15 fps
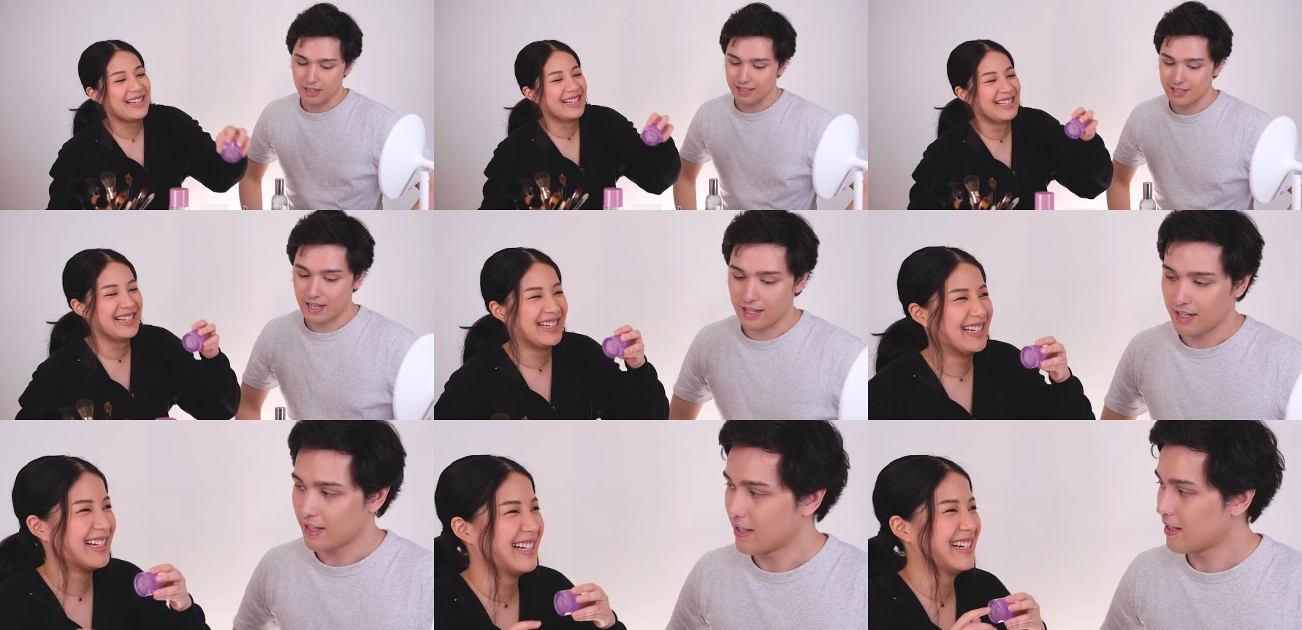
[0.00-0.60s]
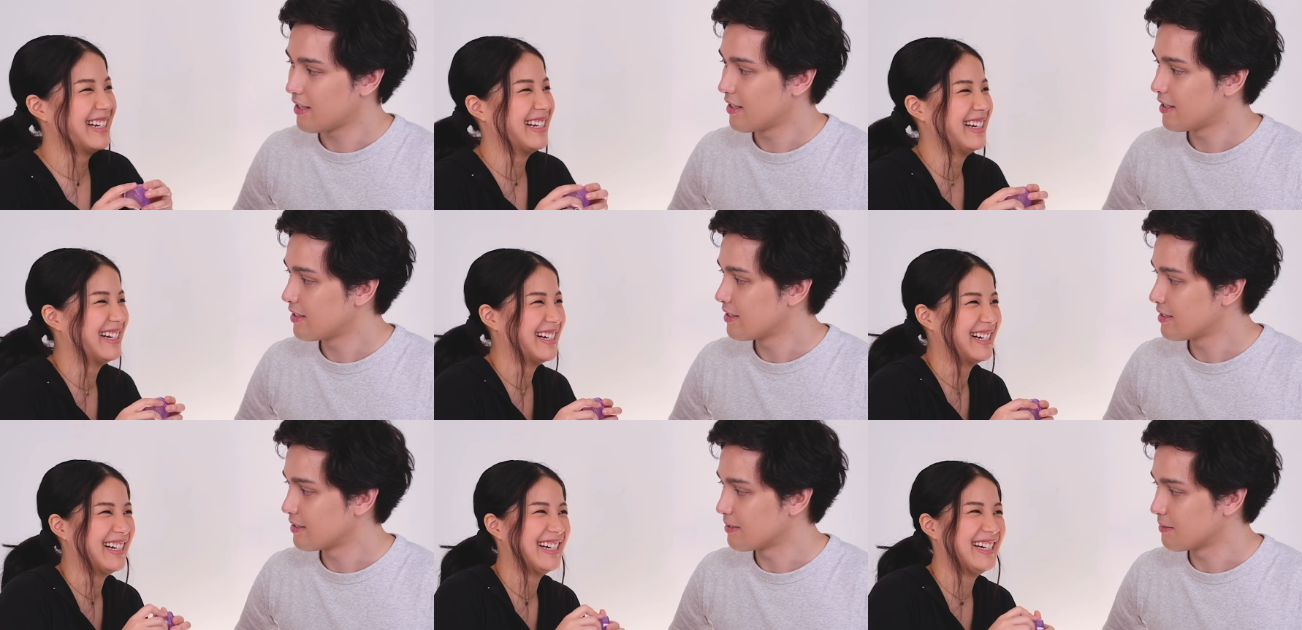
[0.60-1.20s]
Speaker 1: Lazada.
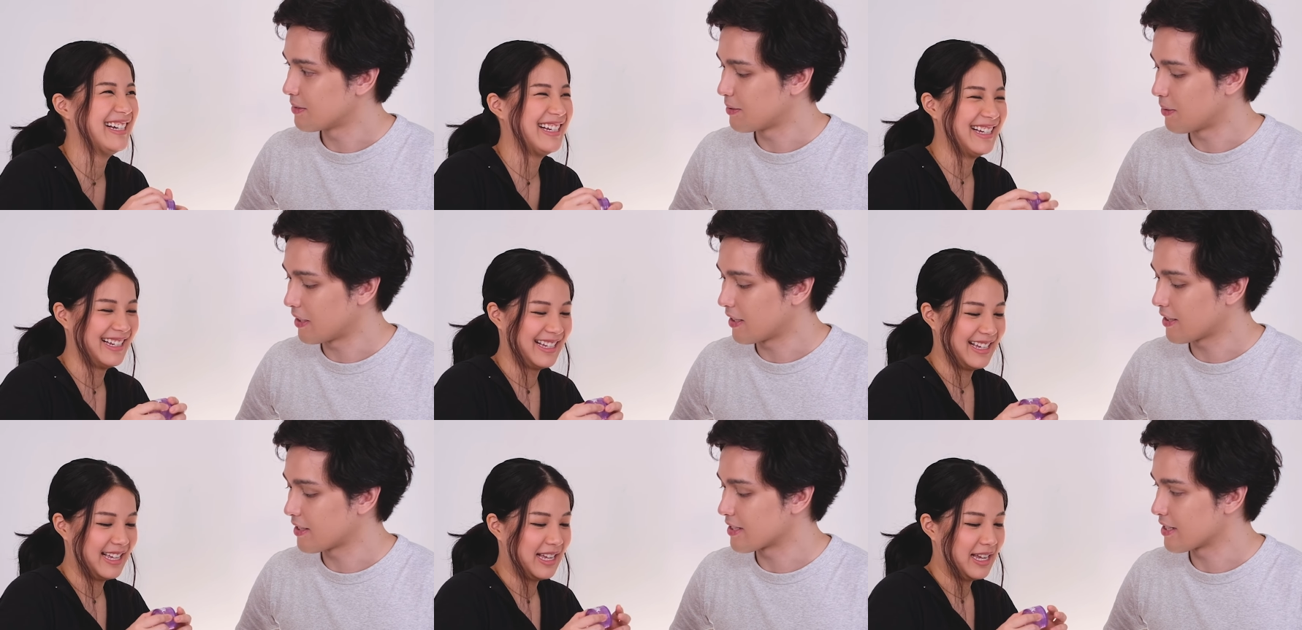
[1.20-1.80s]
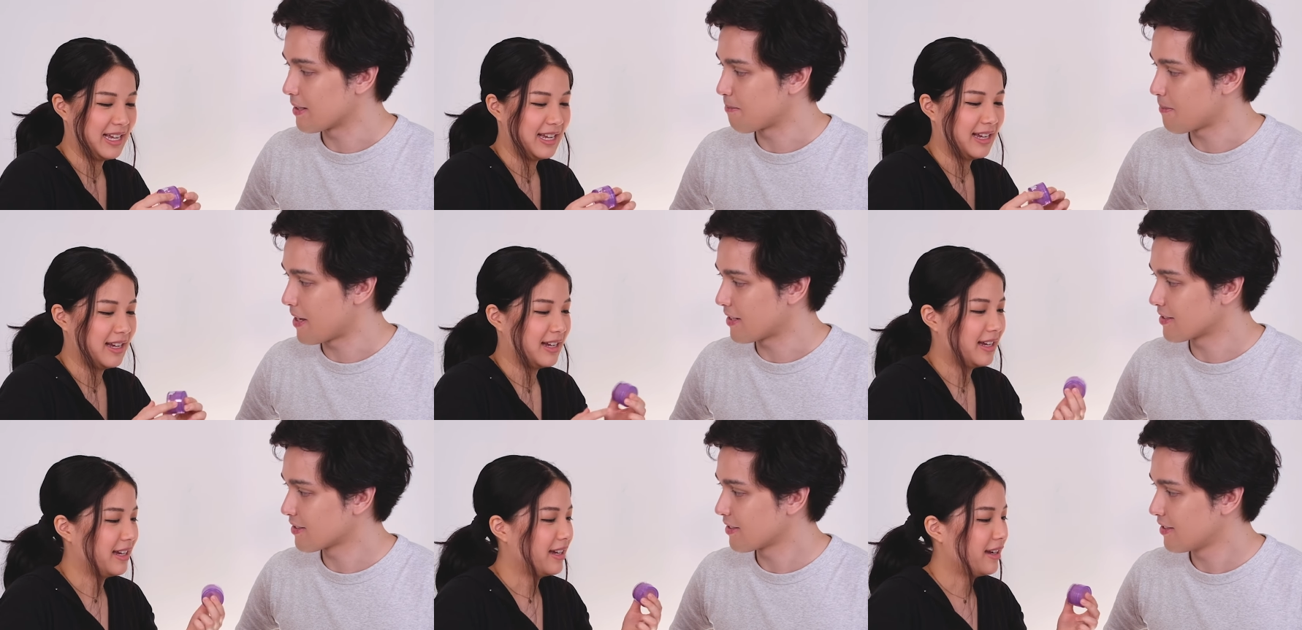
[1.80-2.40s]
Where do I get this lip
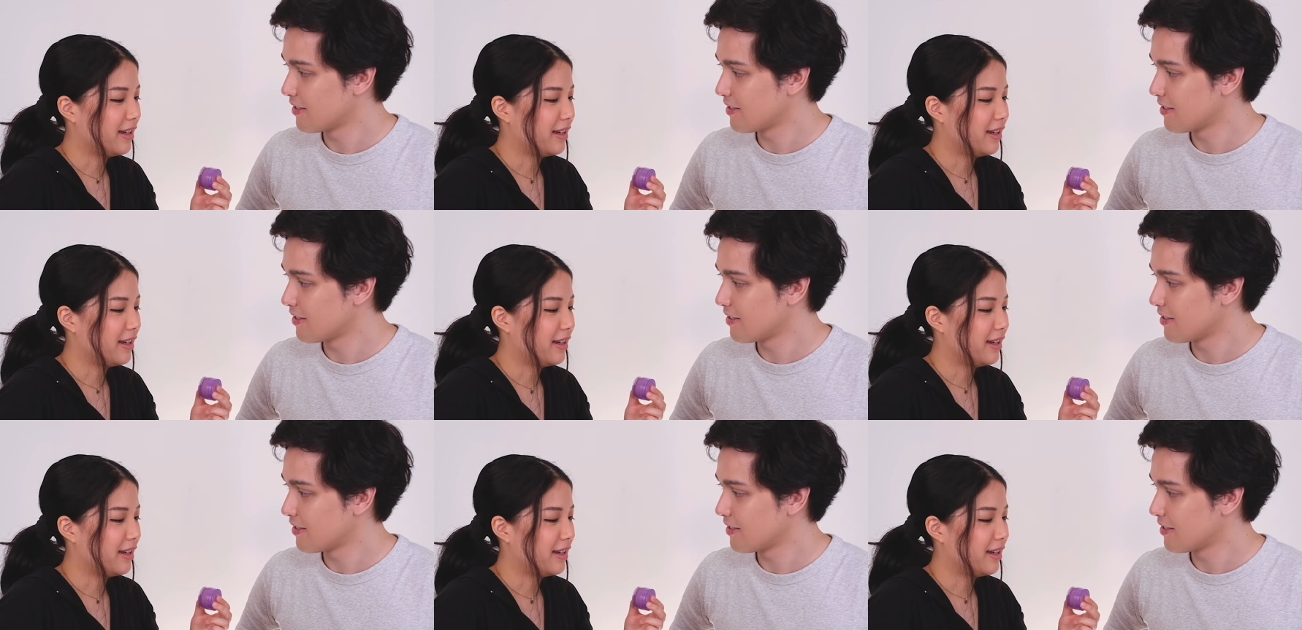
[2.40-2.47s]
mask?